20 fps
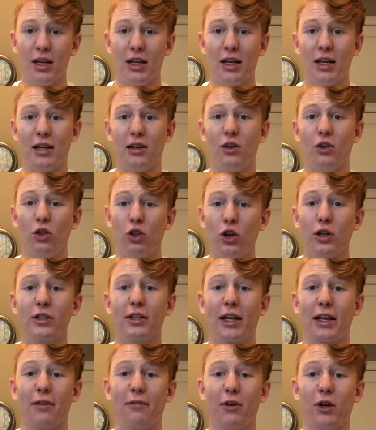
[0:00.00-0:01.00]
It looks
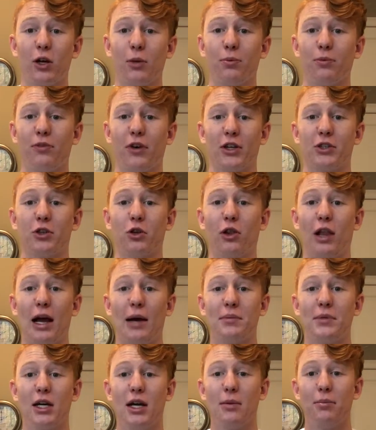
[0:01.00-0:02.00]
like a very professional
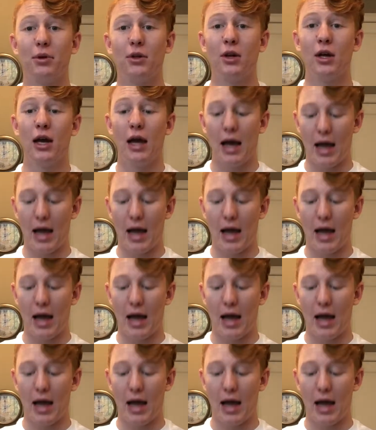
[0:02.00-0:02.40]
laptop.